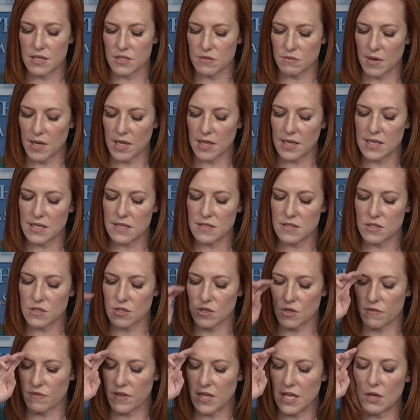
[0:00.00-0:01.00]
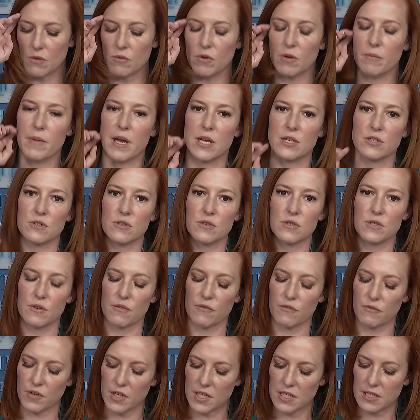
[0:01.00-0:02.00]
Israelis deserve equal measures
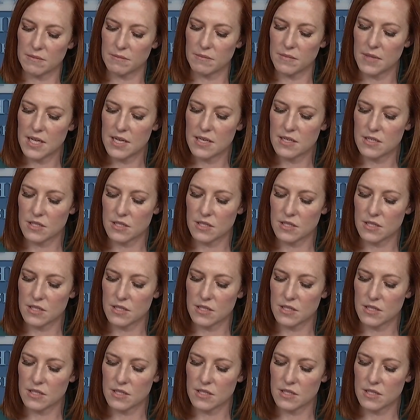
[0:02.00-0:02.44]
of freedom,